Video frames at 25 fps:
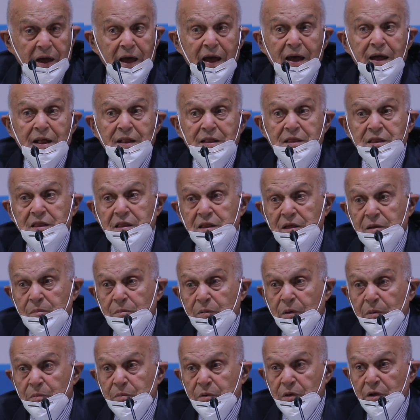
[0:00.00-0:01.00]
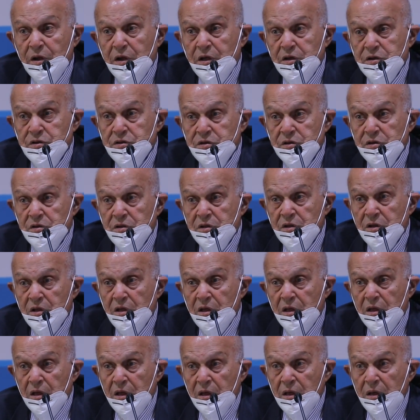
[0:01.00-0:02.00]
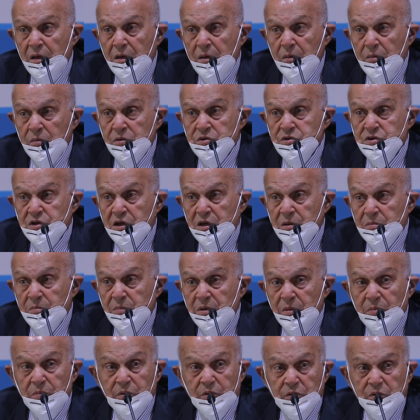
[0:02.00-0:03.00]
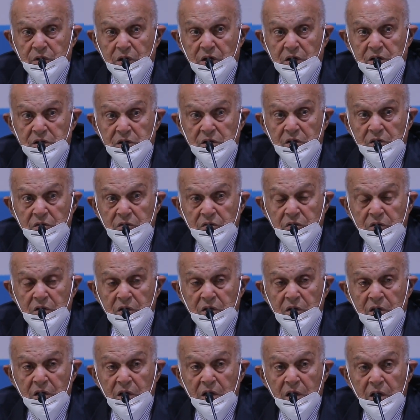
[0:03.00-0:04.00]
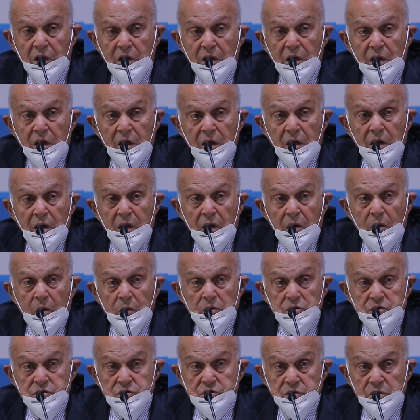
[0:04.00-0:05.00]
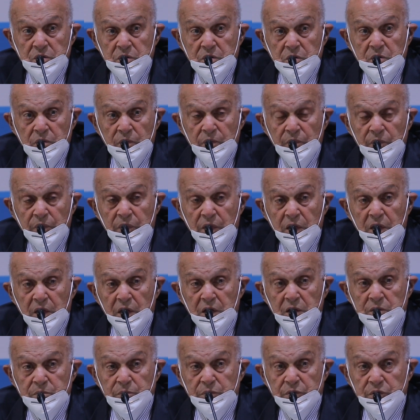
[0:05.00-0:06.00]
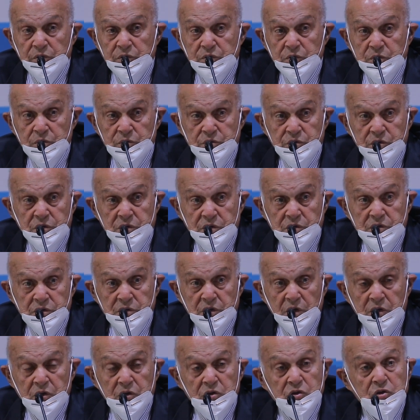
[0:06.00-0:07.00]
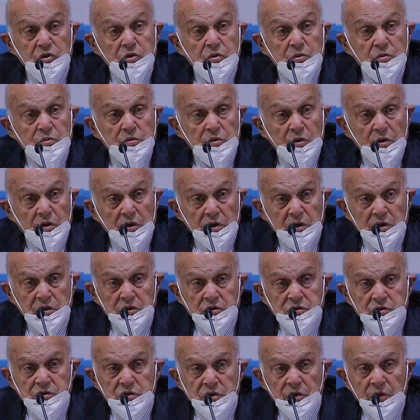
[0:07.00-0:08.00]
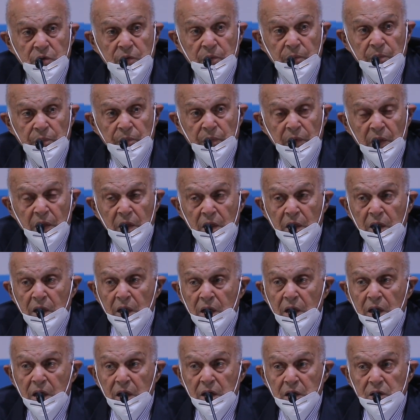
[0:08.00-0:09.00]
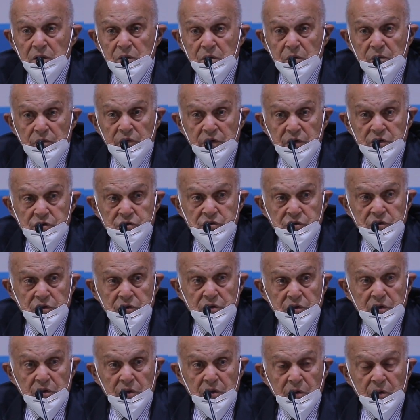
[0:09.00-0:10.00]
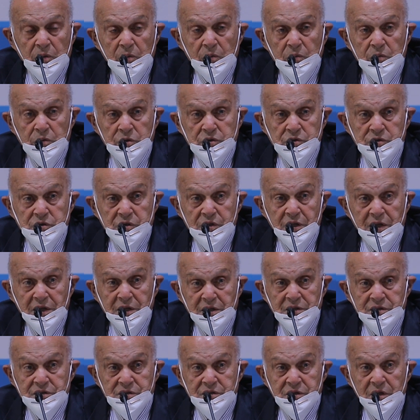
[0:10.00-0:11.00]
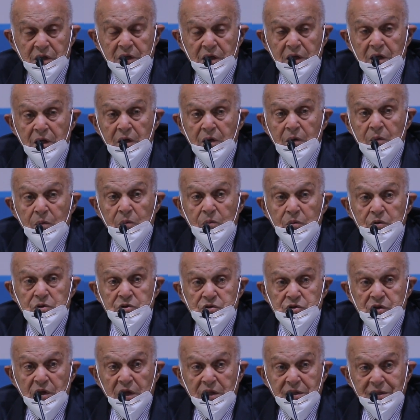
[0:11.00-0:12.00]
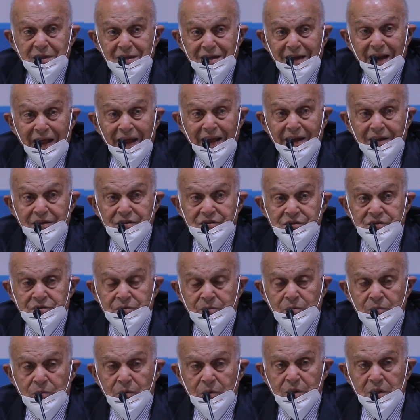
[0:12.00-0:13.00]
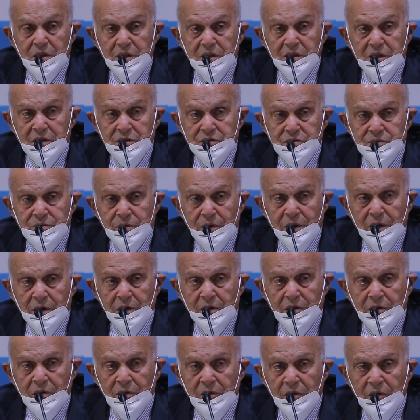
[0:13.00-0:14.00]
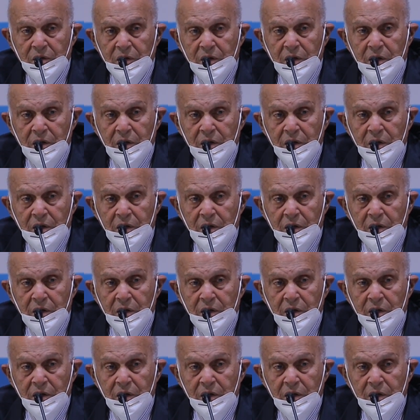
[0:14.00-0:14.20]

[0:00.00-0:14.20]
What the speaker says: a healthy population which can be productive. Also, it produces new knowledge, innovation, which attracts wealth as well.